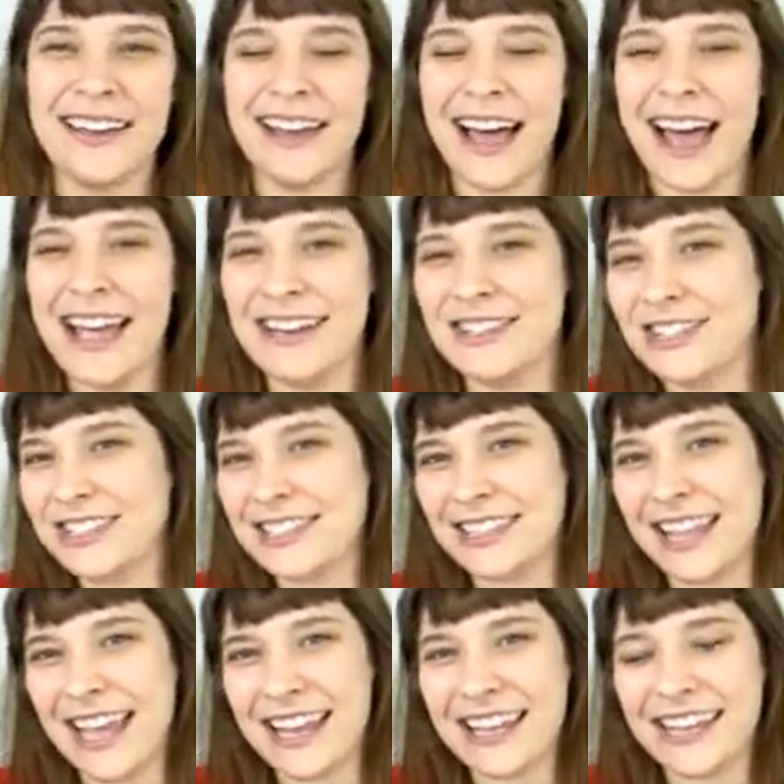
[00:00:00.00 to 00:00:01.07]
I just
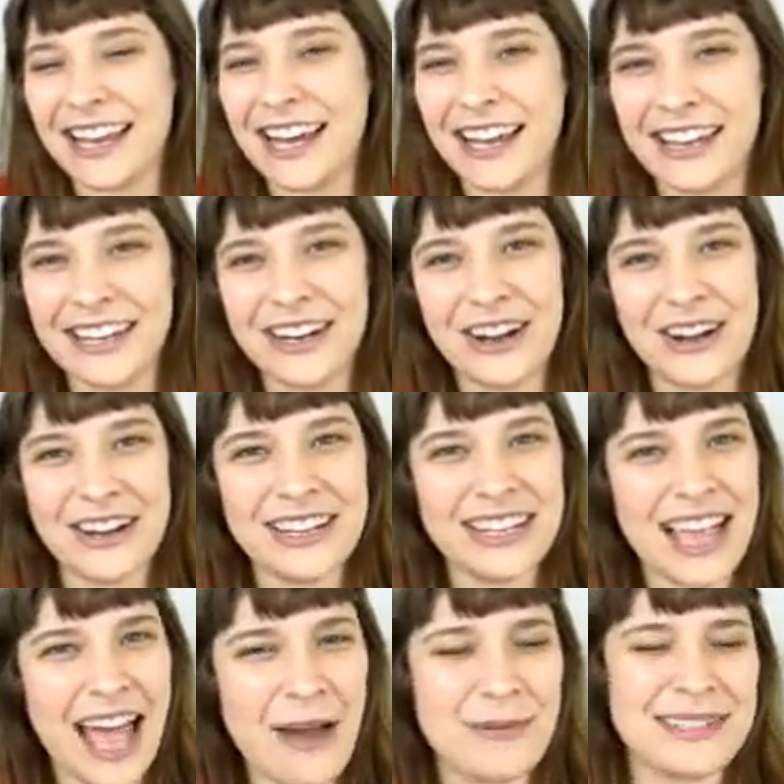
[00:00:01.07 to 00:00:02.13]
like ya. You know,
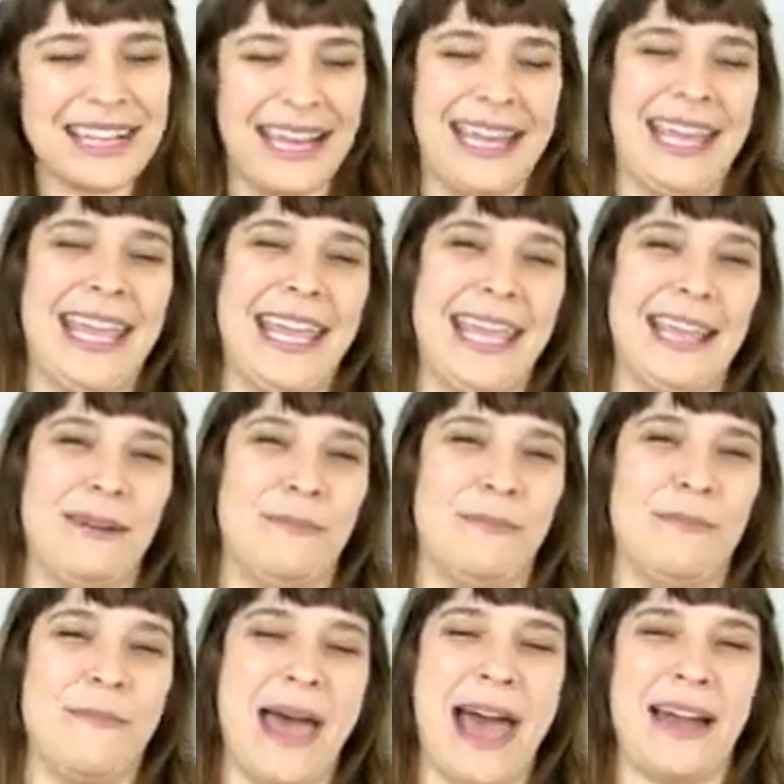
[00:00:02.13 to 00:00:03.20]
I was a
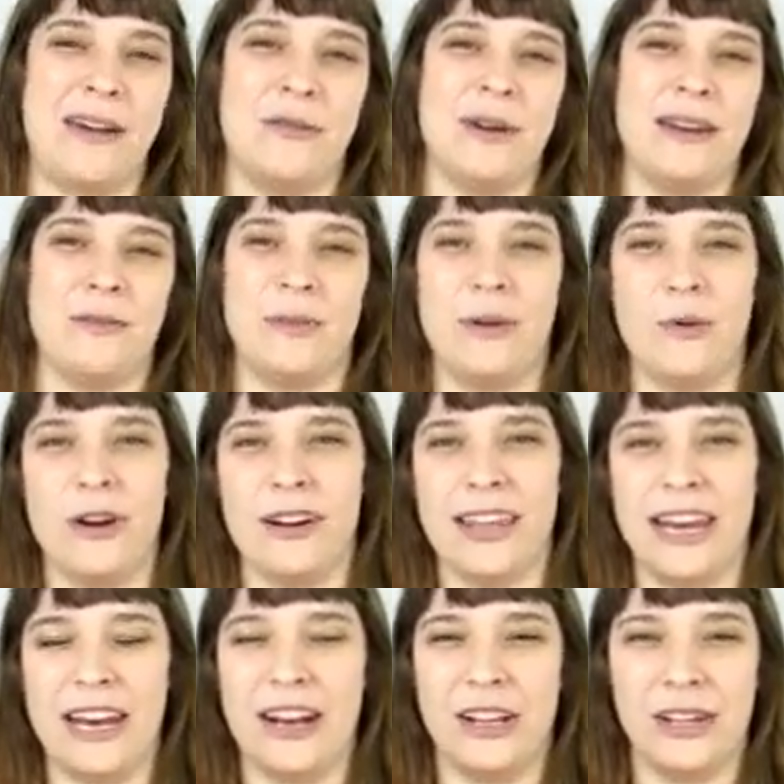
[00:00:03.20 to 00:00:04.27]
kid back when we weren't
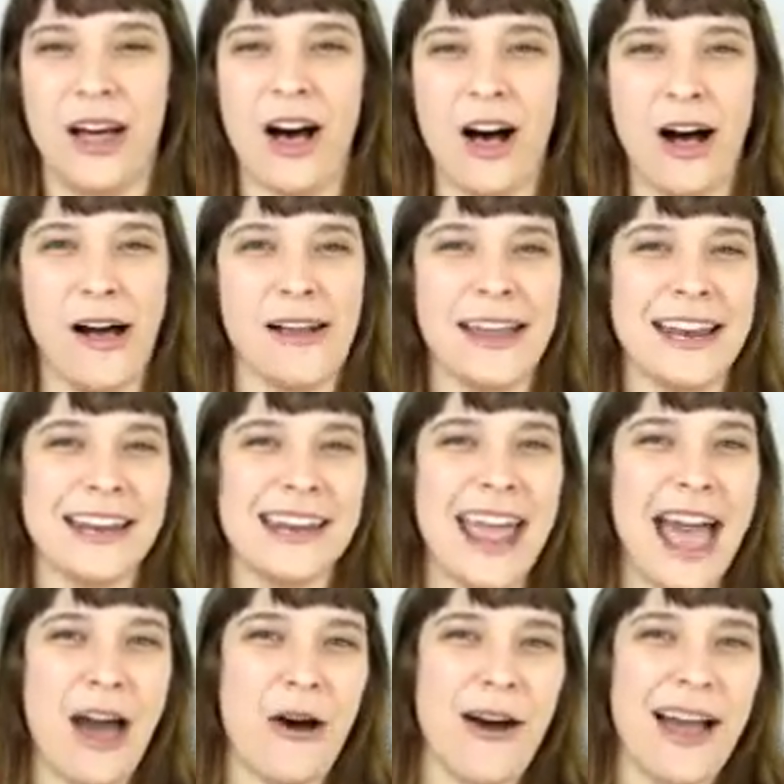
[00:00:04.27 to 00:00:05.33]
getting along, and
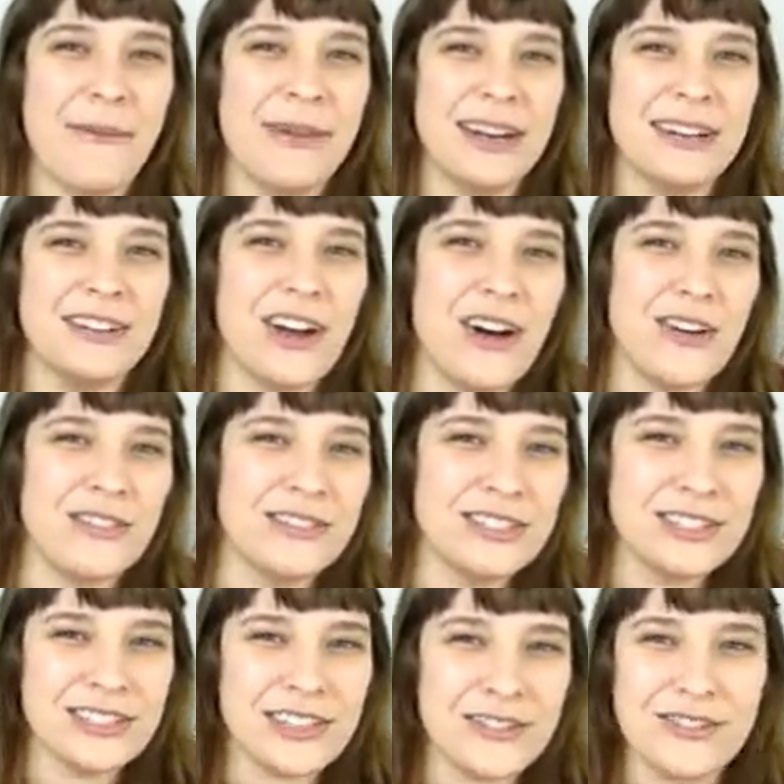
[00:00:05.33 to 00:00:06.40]
now I'm an adult.
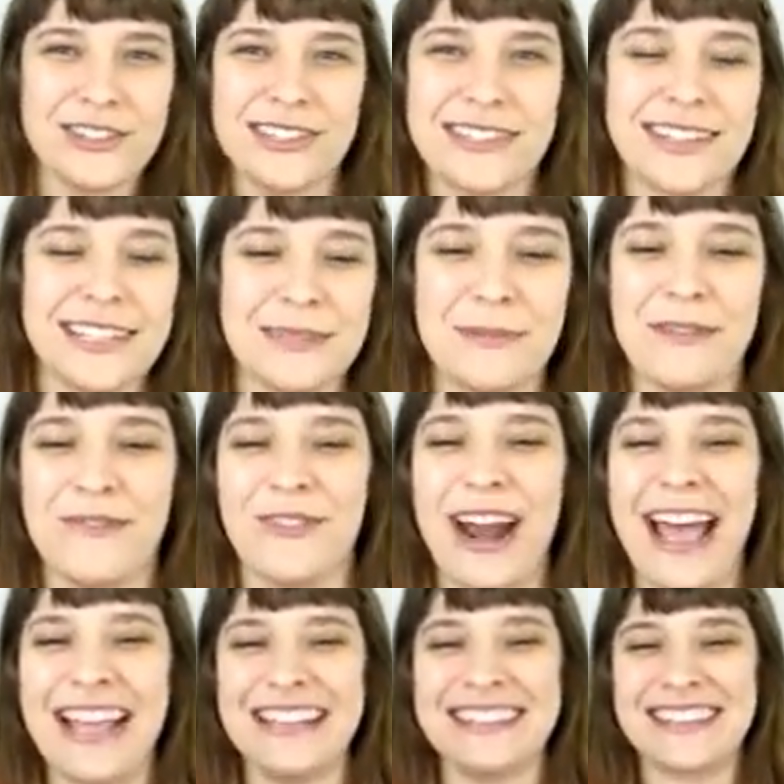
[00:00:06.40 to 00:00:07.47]
So just let's be
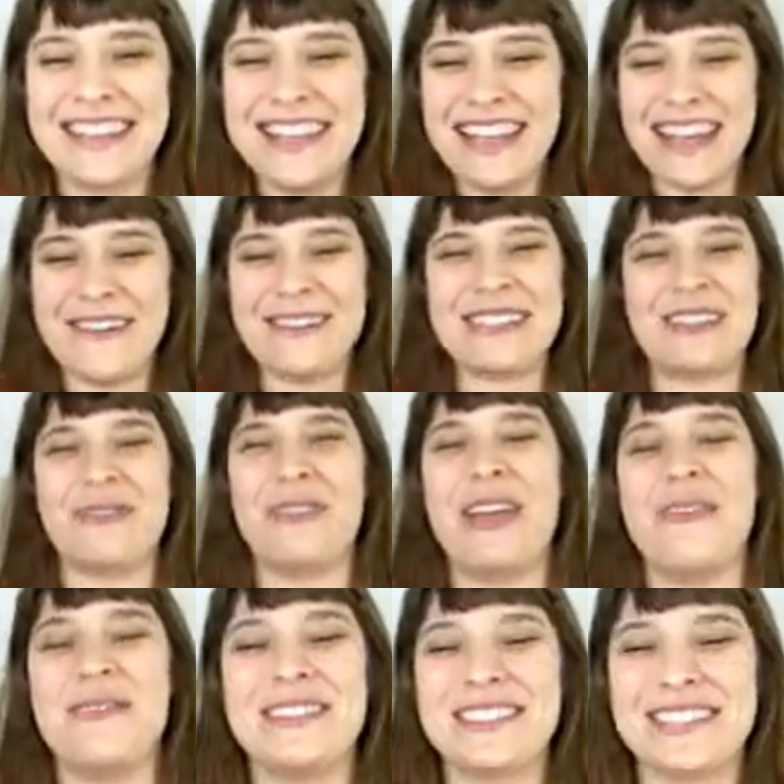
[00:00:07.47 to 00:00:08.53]
friends." It was it
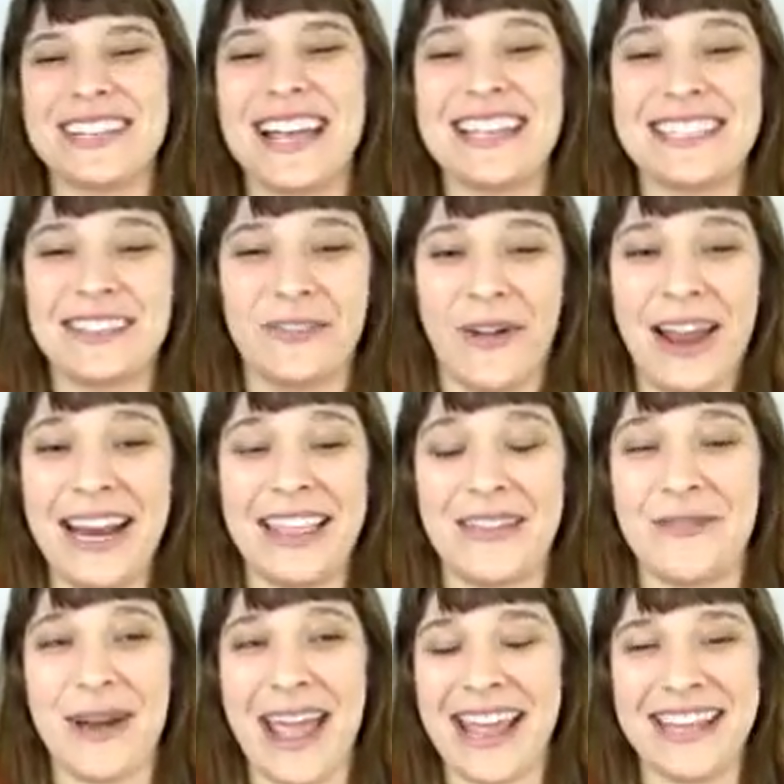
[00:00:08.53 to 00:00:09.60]
was just funny the
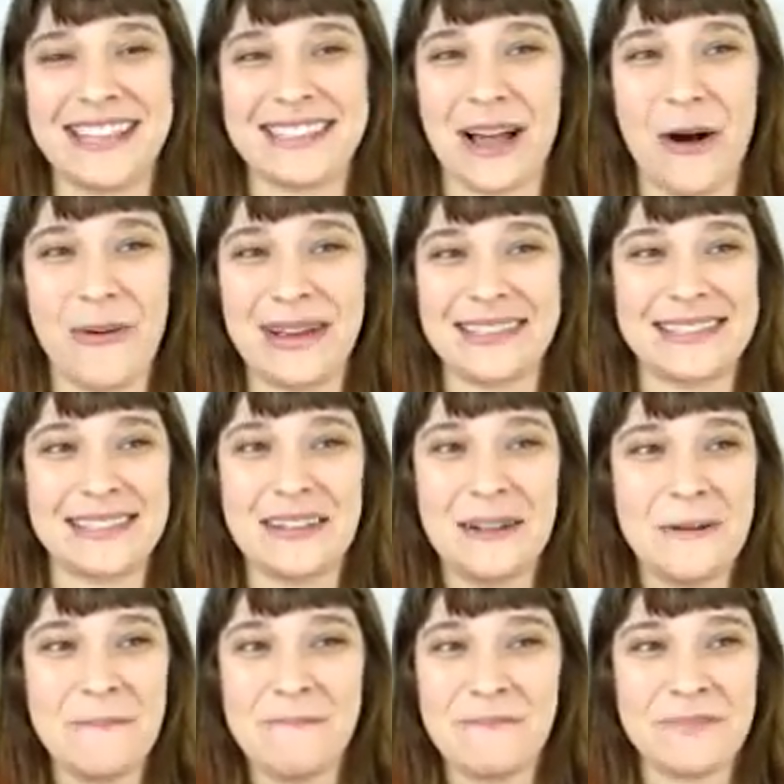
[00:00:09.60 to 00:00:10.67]
way he's
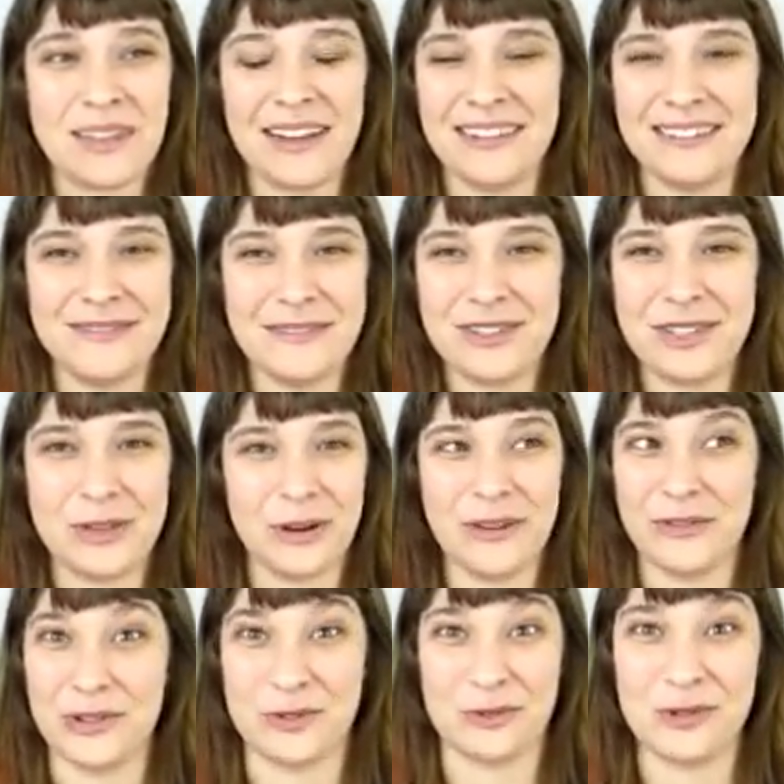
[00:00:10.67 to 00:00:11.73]
always um, sort of
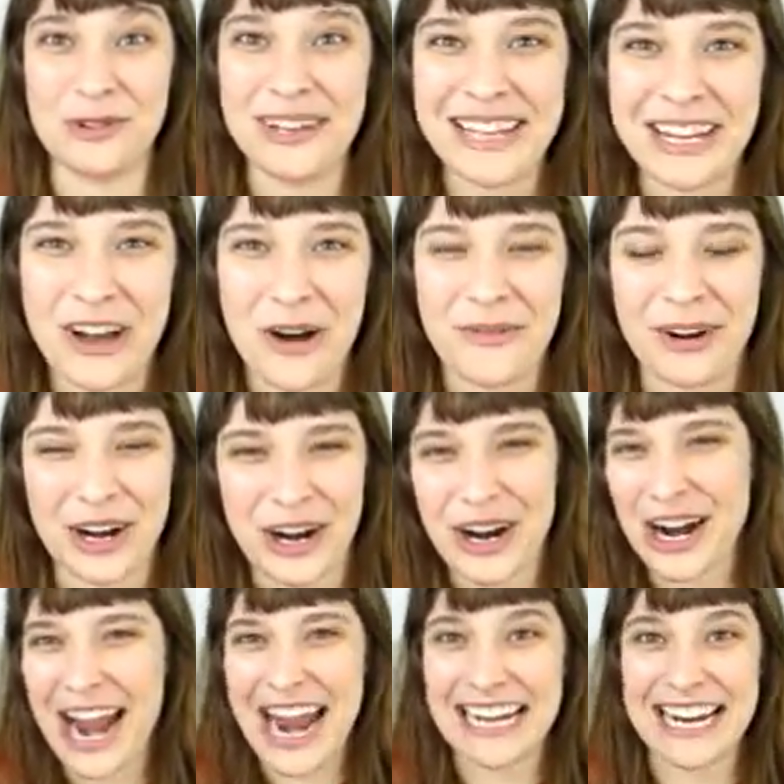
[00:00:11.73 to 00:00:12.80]
drooling over her.
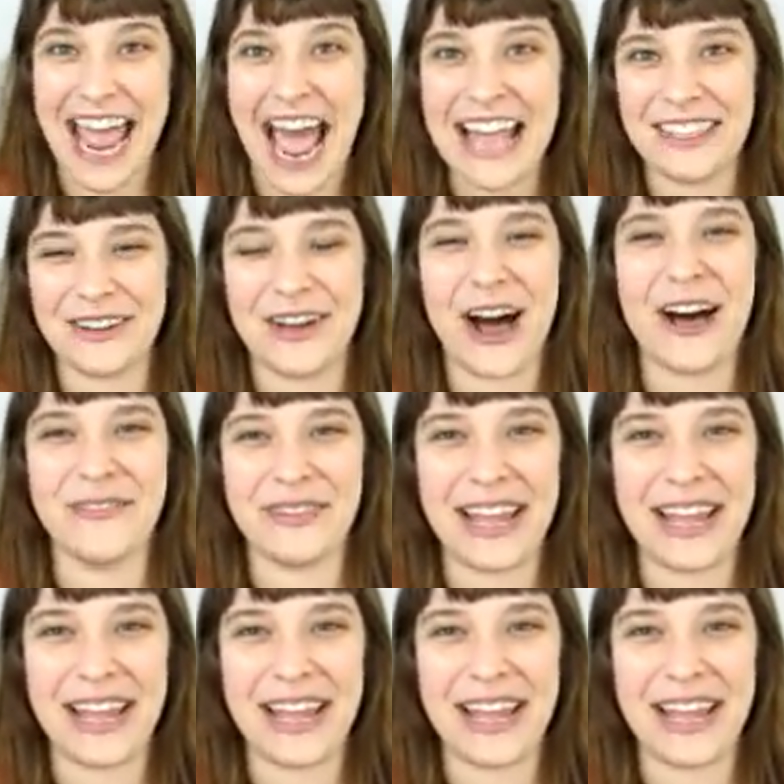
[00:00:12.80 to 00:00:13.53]
And at the coffee